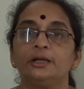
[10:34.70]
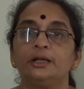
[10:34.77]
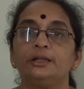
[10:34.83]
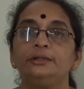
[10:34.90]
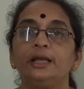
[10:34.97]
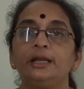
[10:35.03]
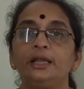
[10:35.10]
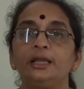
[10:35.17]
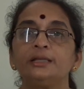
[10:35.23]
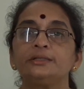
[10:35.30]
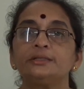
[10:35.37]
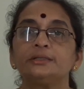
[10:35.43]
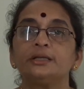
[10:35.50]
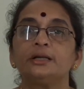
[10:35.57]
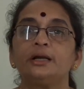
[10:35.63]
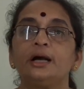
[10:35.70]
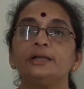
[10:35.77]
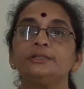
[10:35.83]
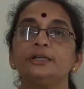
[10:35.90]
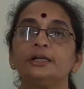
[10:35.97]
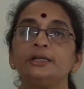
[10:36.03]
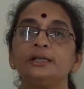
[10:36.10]
There is a
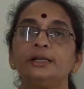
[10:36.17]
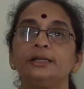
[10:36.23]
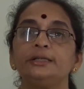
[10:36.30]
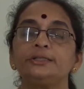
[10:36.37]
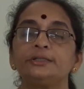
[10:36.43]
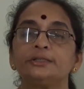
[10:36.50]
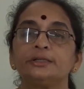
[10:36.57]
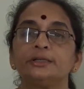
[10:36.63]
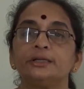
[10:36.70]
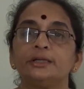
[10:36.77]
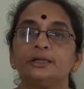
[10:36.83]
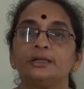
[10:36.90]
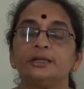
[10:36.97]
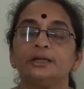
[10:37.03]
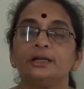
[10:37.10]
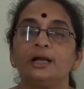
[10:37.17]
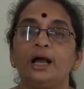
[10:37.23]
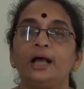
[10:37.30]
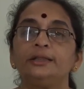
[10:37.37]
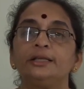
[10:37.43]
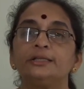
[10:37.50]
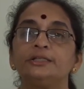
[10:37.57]
journalist,
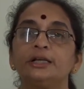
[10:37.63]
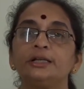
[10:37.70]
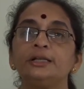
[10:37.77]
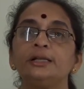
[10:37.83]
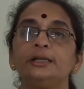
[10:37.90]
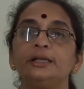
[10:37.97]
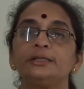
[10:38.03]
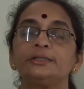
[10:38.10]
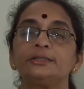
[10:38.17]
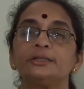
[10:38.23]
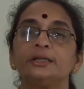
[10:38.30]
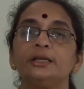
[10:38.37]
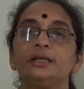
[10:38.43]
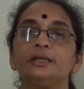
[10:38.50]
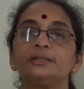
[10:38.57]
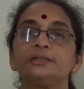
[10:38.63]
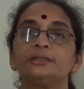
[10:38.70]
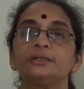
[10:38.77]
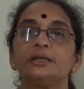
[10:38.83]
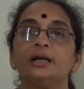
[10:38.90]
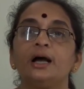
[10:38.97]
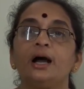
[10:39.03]
and the journalist is
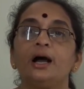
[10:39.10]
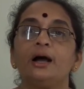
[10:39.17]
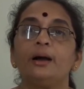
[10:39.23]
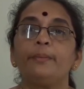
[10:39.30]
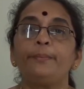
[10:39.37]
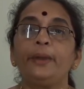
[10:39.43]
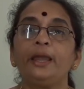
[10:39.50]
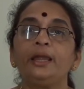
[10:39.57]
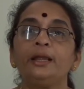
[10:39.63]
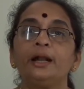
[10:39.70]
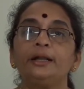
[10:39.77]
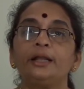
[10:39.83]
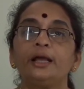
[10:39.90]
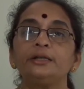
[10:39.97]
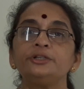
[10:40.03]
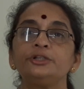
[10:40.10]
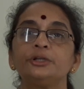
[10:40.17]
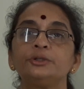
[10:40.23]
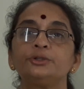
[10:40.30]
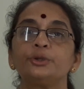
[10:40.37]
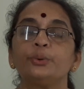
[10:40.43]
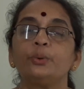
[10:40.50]
paying
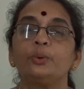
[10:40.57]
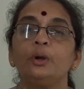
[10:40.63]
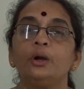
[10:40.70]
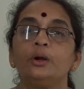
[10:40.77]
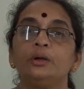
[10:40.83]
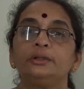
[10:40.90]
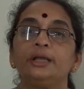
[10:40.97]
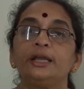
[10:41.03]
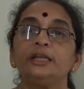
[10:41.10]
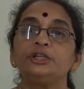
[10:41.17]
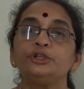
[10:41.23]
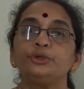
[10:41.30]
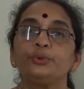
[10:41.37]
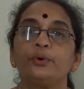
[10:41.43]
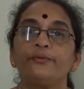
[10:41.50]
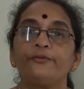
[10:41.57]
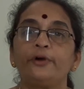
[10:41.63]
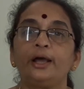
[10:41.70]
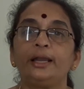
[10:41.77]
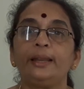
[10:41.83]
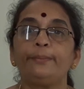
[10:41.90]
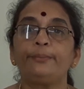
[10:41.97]
attention to the issue of
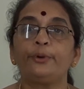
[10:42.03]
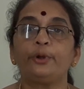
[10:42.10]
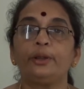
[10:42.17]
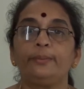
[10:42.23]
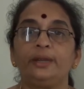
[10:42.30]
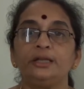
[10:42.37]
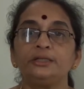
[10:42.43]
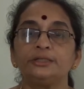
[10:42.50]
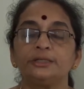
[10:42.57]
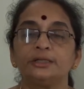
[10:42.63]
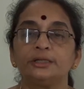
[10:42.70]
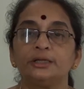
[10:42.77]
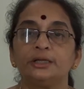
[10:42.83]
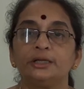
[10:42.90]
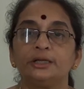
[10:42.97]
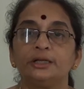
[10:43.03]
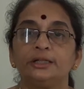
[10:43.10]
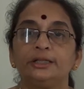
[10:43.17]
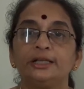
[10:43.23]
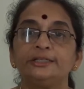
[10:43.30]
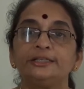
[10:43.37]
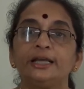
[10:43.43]
unemployment.
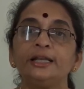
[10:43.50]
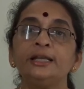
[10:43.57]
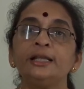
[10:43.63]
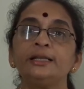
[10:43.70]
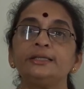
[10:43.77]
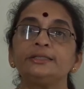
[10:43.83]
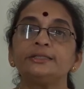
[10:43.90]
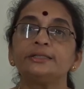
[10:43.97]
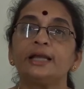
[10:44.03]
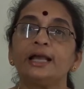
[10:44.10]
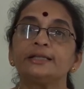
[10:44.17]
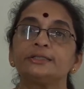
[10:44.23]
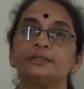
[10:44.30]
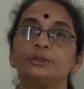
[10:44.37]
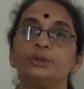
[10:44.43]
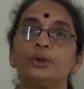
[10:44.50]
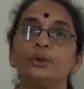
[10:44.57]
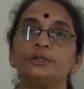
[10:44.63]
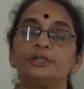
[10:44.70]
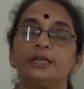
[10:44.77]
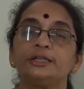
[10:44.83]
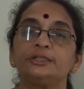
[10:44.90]
The journalist has
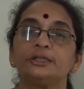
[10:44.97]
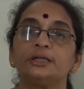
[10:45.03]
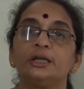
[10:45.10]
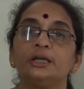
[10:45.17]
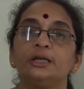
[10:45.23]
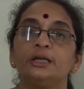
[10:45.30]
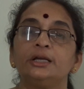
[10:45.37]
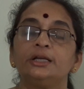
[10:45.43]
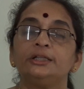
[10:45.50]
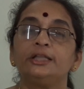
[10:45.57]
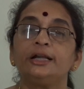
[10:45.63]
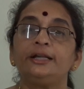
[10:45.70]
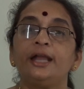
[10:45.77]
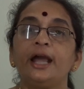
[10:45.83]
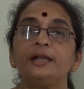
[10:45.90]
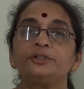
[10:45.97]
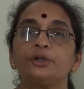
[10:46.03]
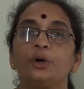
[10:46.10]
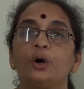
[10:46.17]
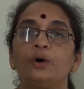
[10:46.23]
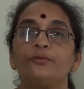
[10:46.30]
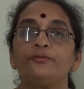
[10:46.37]
noted the data
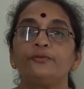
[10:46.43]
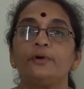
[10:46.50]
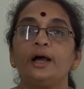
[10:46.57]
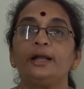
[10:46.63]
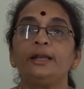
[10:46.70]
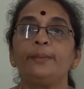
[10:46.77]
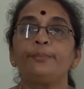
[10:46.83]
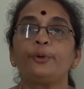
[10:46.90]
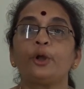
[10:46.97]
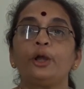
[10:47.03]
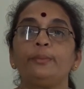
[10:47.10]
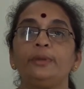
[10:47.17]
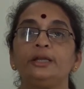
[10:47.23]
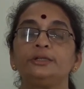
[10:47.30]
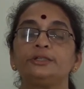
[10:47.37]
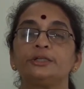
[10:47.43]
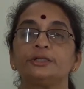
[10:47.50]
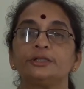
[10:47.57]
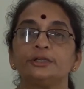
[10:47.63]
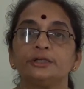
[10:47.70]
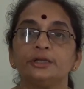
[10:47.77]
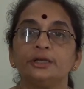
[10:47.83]
of unemployment
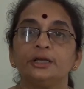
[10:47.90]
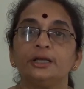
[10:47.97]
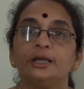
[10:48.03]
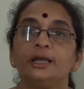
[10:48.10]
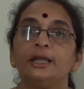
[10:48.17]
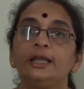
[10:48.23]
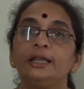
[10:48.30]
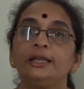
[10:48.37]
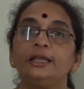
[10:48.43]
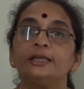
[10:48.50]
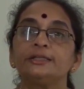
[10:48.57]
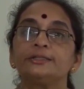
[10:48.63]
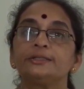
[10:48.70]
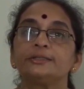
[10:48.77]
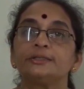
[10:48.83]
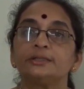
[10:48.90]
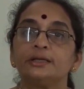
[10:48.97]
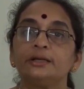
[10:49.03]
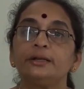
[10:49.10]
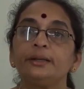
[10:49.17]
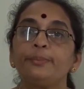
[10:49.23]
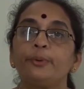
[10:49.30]
in his
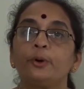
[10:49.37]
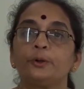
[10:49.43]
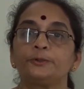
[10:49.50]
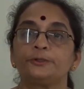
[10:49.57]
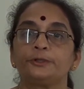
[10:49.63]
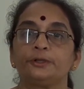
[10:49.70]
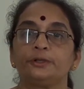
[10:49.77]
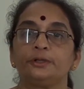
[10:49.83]
report,